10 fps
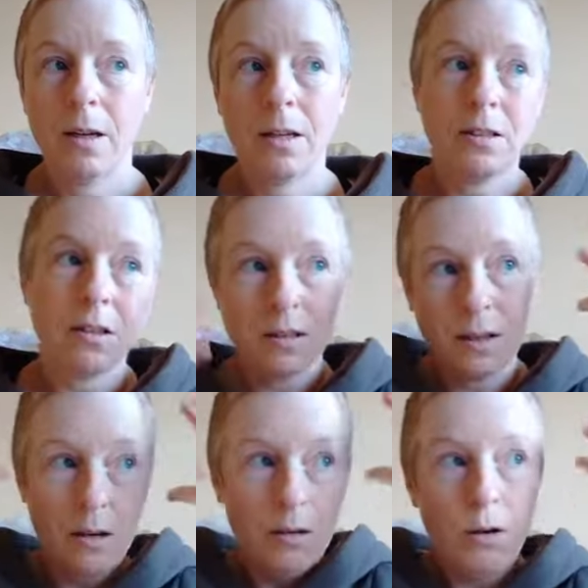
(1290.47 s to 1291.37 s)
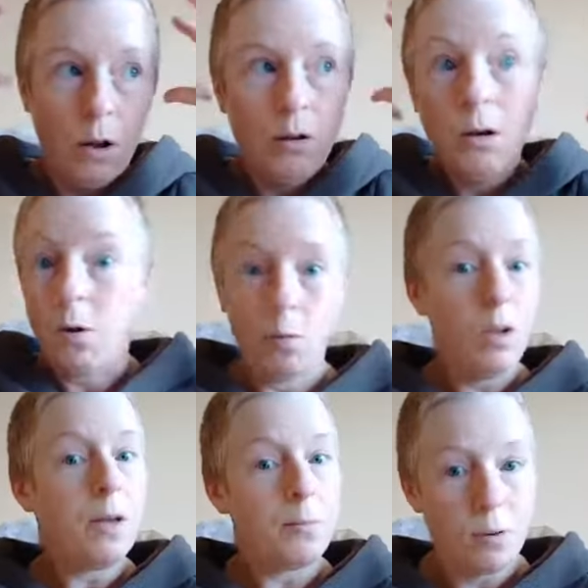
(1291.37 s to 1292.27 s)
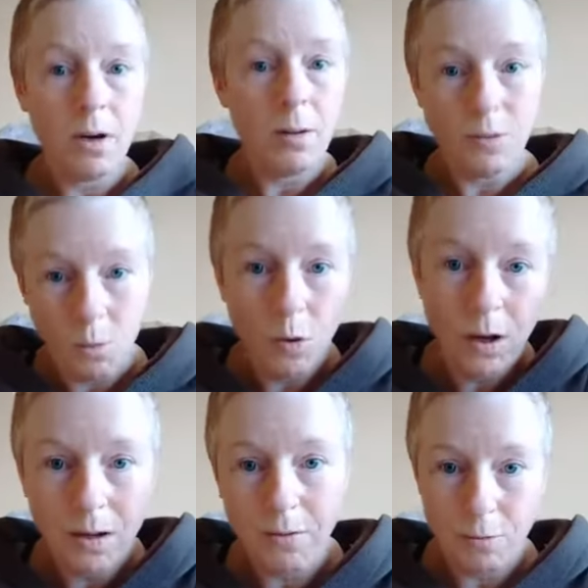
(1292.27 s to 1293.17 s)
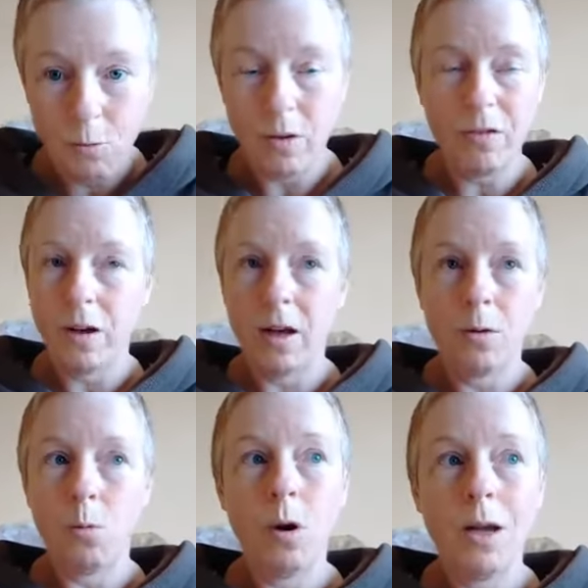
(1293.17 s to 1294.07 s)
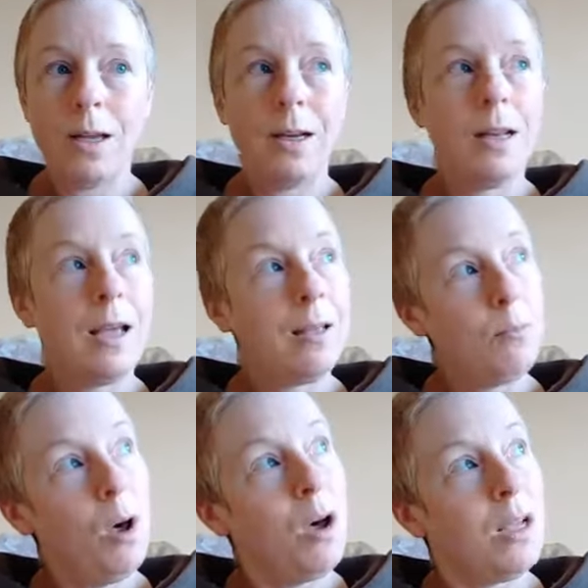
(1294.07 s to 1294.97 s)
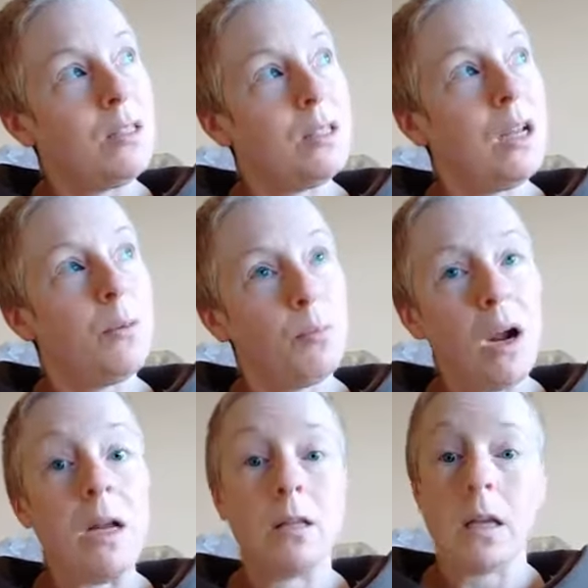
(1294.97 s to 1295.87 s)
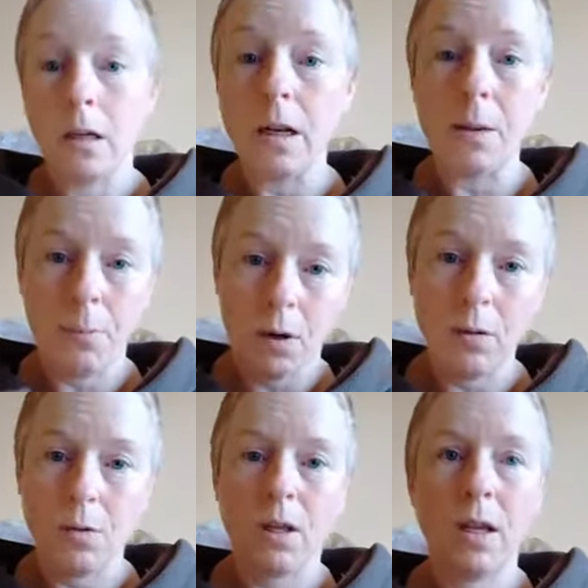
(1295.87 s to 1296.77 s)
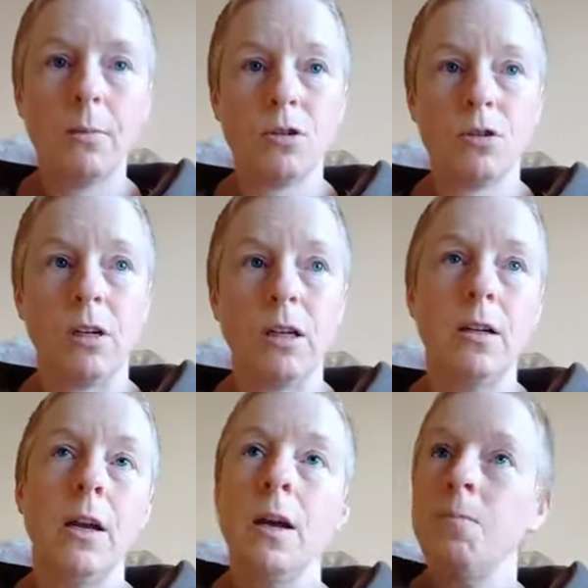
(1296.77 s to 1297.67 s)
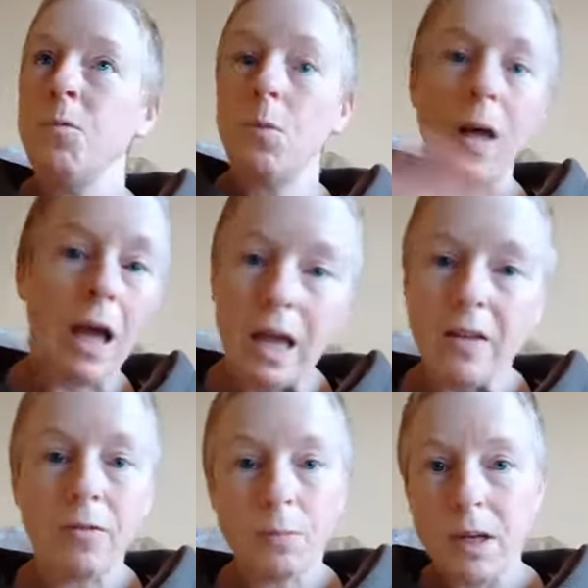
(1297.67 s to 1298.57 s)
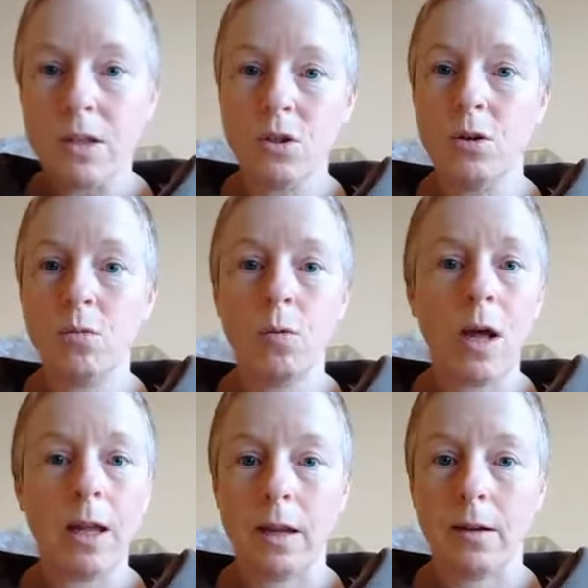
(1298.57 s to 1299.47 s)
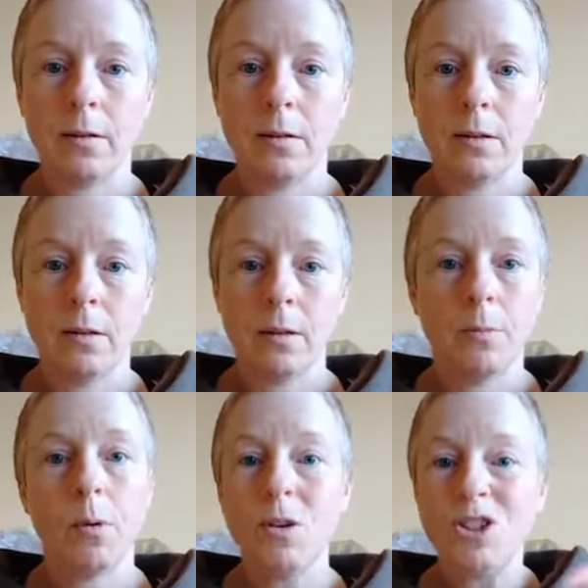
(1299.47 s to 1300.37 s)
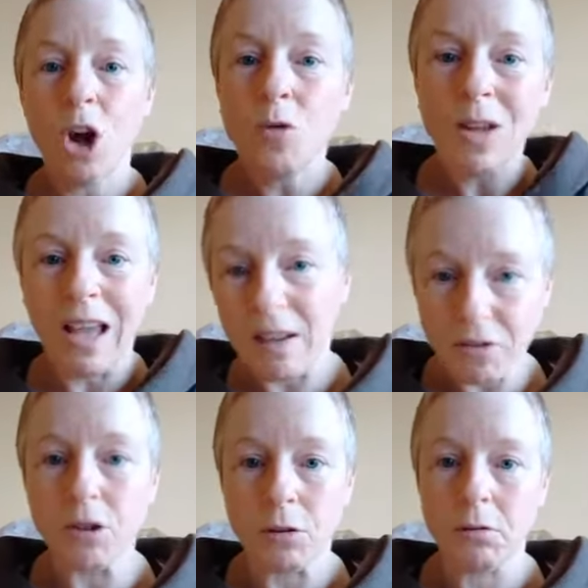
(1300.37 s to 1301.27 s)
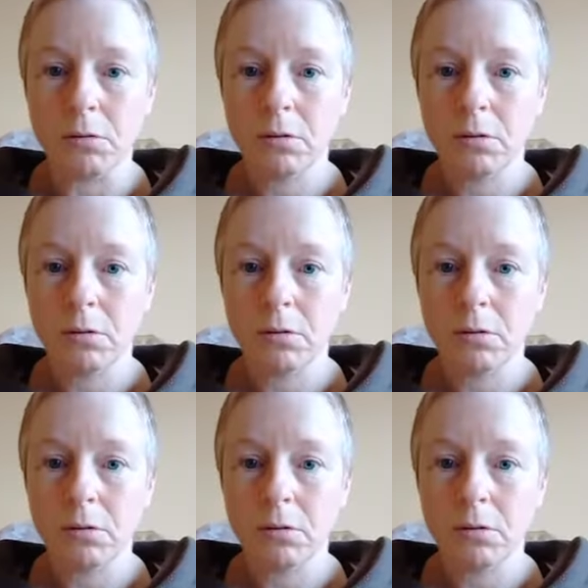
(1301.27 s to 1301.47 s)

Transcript: It's just that, we're primed and fired and wired in our minds and our brains and in our body with the chemistry to behave and be a certain way. But we don't have to.